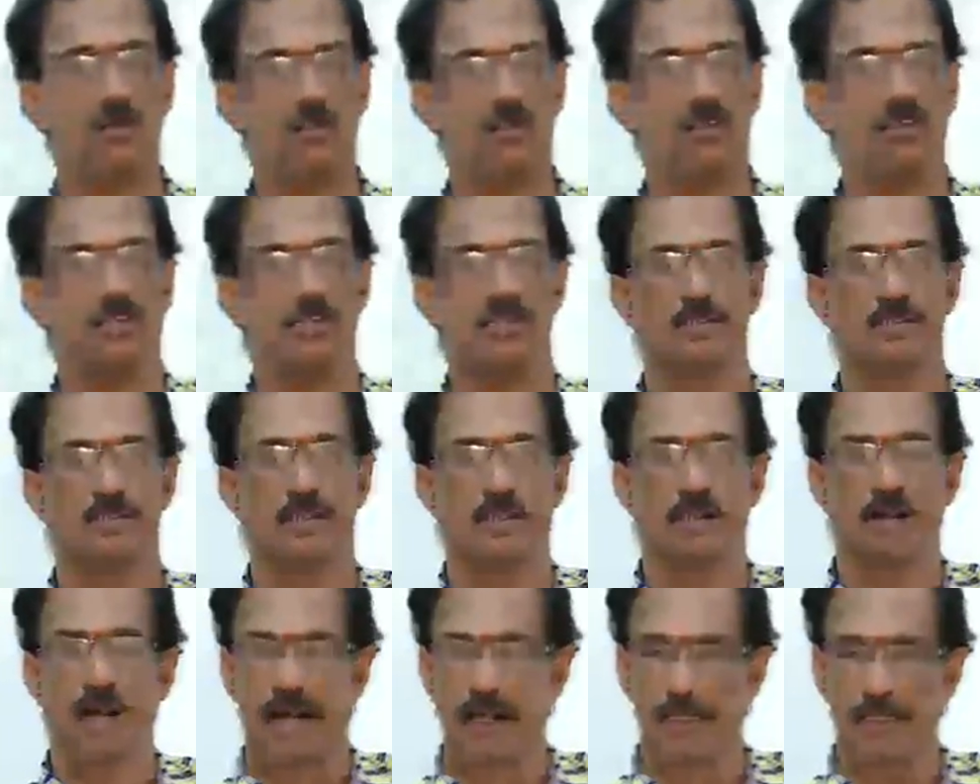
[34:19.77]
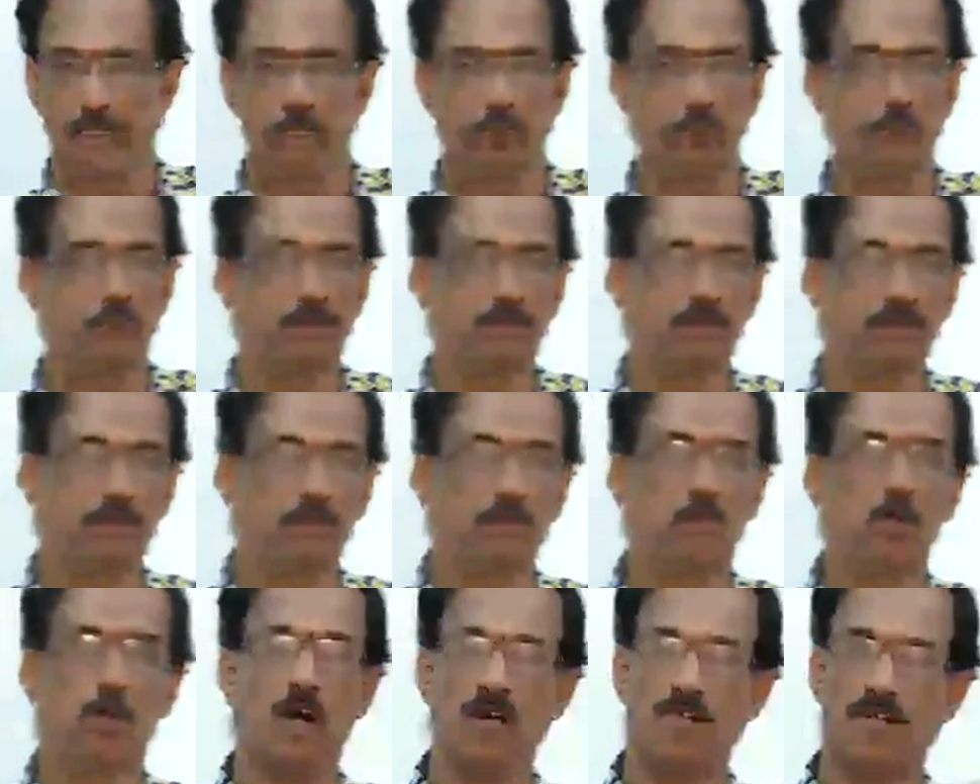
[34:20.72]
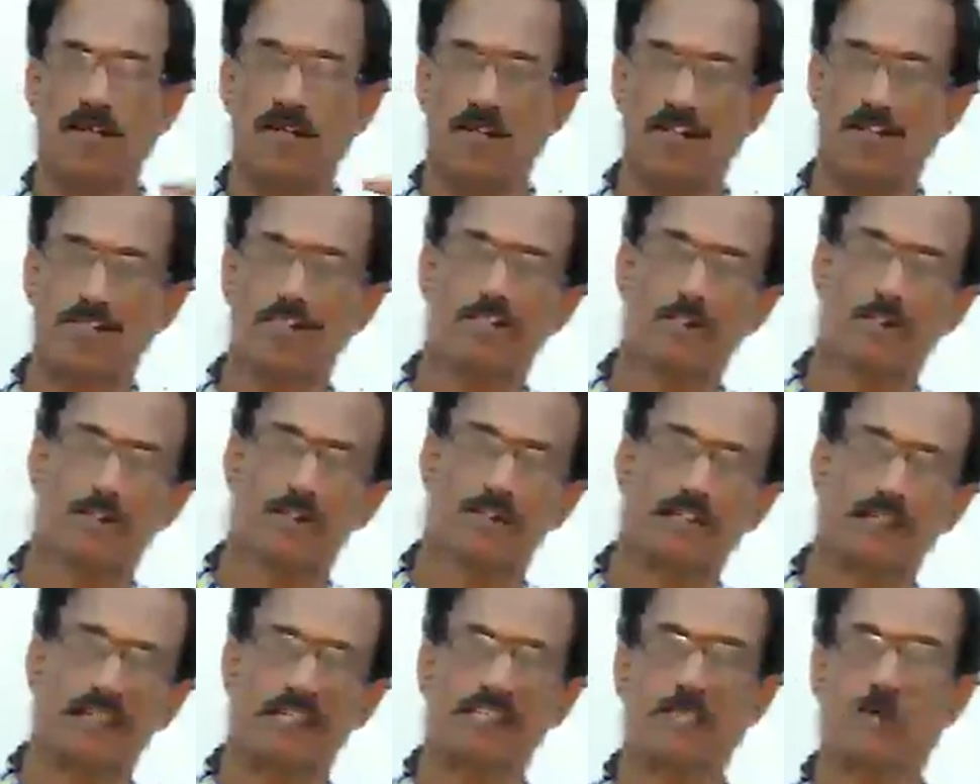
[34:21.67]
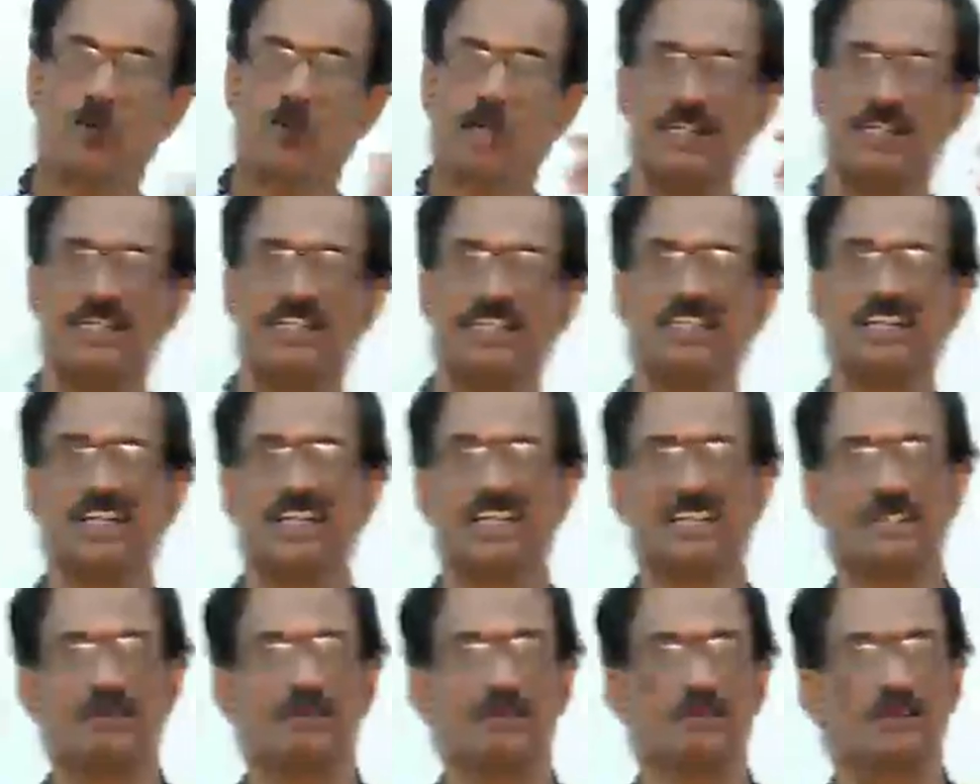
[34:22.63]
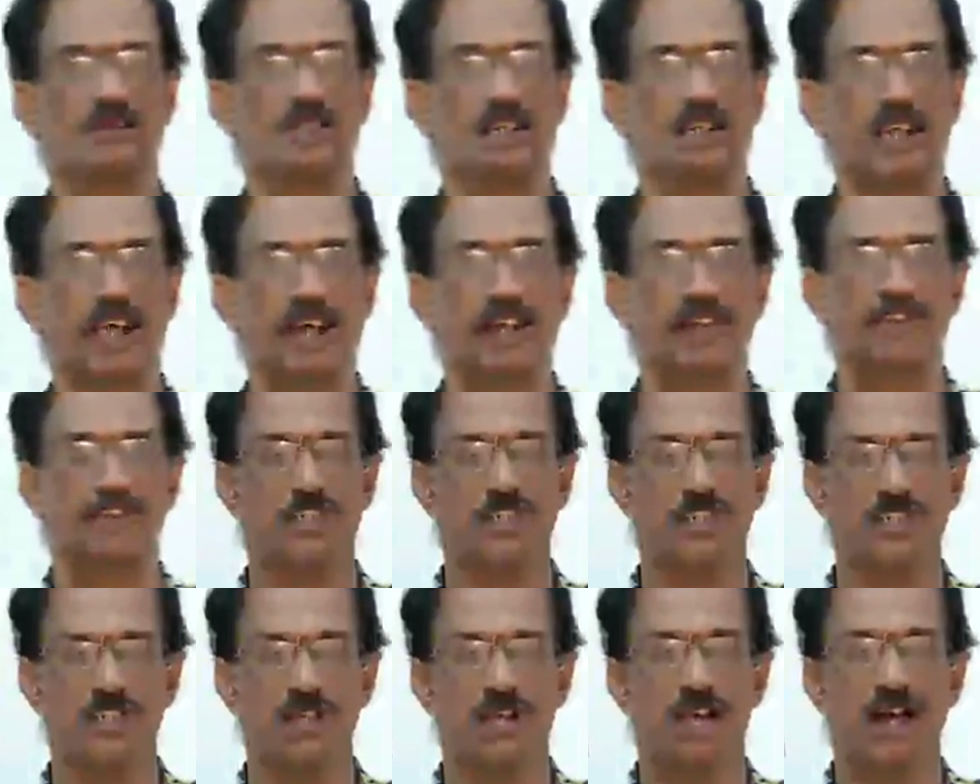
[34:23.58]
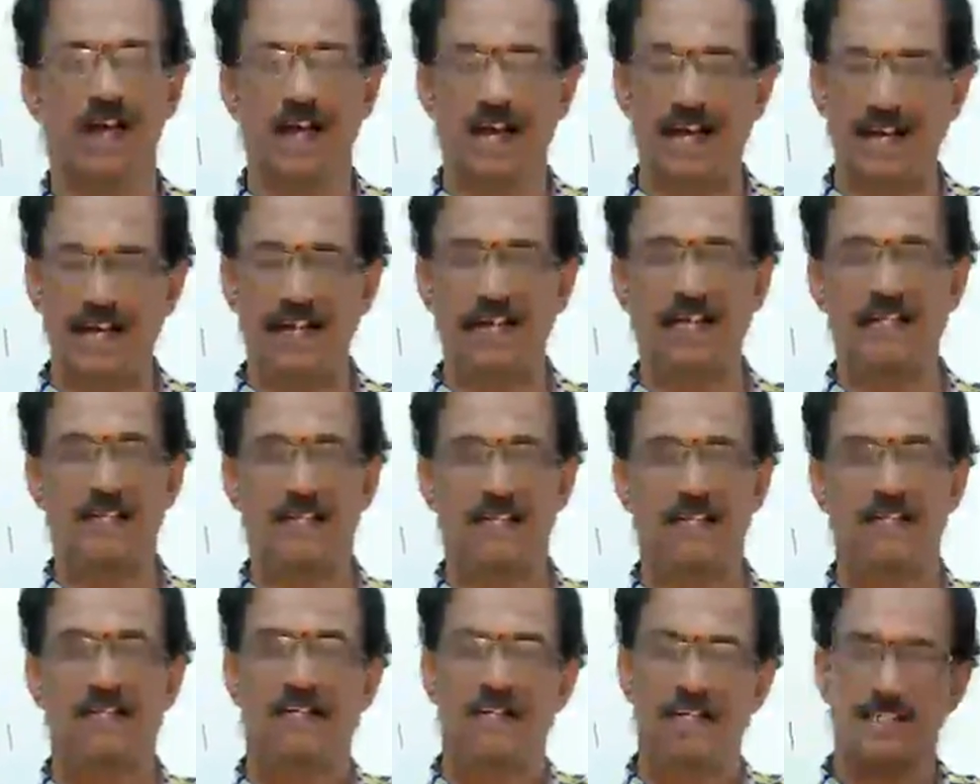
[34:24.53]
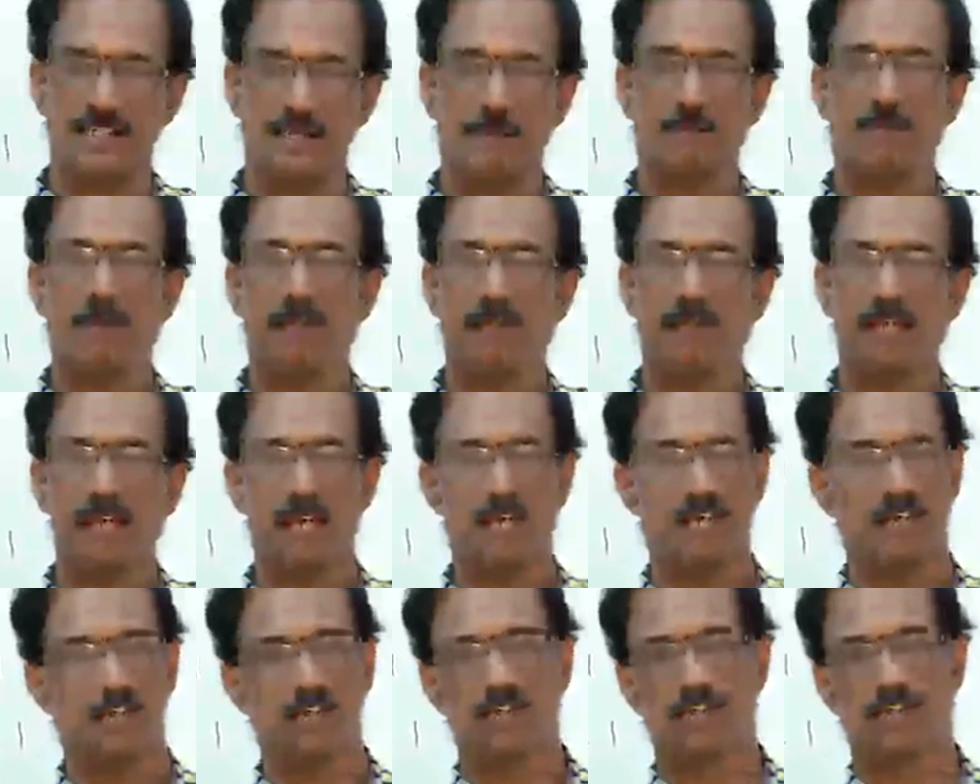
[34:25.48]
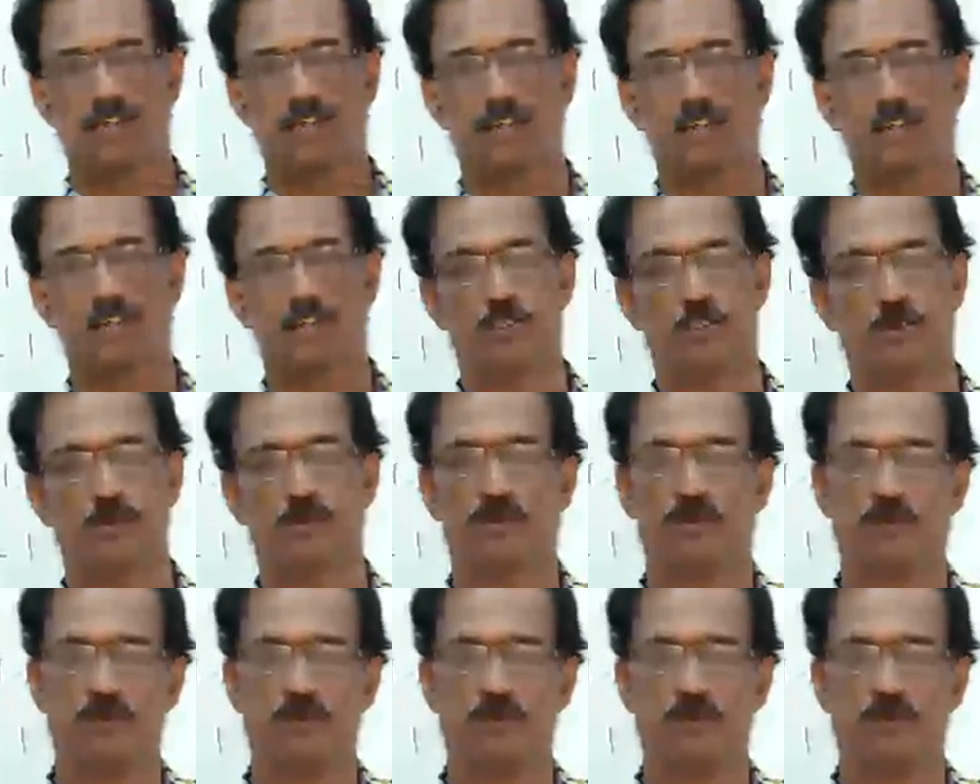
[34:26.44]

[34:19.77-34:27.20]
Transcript: I hope you have understood that as what is the concept of the tangent and its applications also. Thank you.